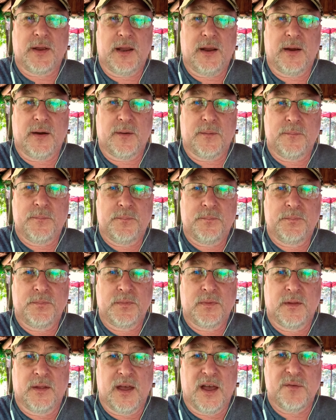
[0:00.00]
here
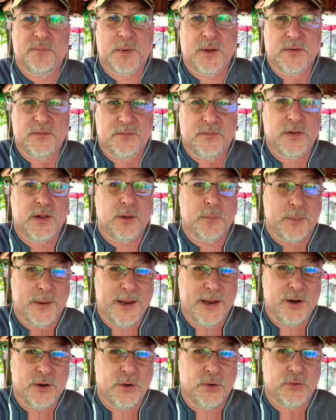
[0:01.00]
have been
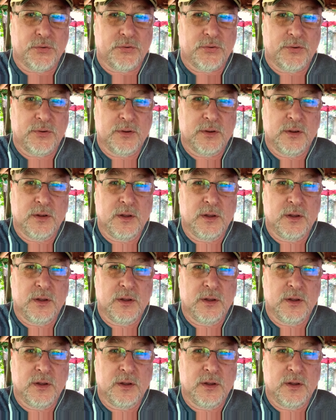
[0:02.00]
Filipinos